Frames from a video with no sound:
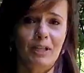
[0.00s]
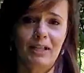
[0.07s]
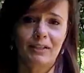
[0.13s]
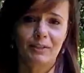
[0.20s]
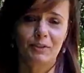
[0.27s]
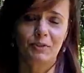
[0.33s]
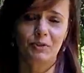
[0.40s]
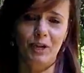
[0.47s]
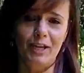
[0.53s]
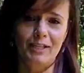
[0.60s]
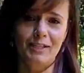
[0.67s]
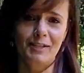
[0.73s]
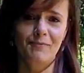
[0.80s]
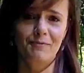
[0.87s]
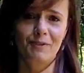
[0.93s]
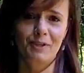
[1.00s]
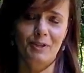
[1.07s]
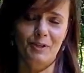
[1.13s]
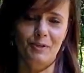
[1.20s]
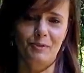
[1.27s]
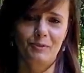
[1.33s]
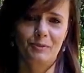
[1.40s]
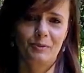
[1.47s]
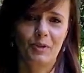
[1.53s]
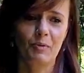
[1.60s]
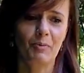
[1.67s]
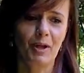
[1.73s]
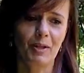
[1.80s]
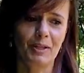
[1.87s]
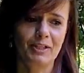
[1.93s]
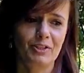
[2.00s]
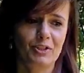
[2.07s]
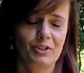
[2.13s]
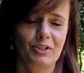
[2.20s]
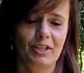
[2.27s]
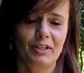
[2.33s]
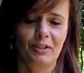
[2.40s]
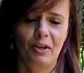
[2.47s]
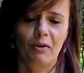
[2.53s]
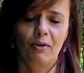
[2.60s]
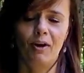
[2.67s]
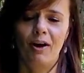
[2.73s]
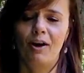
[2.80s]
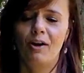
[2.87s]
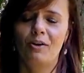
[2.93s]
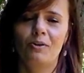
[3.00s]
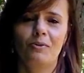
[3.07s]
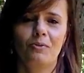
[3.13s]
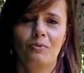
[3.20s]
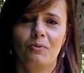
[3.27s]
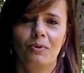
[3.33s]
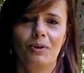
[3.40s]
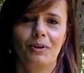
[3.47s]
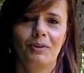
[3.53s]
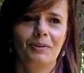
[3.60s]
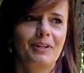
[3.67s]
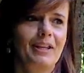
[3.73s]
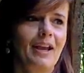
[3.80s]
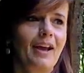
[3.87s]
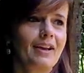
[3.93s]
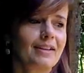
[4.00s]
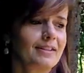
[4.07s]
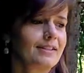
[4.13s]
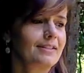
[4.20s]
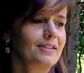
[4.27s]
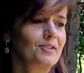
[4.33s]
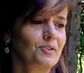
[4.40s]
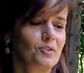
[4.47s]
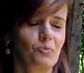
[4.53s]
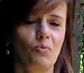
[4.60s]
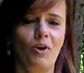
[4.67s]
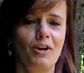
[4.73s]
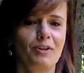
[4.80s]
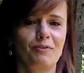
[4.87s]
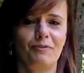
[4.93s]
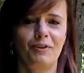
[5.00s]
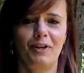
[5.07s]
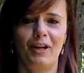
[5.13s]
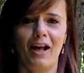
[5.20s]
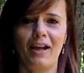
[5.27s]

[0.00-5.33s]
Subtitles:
a little crazy for you. You probably just didn't go, oh, yes, this is wonderful.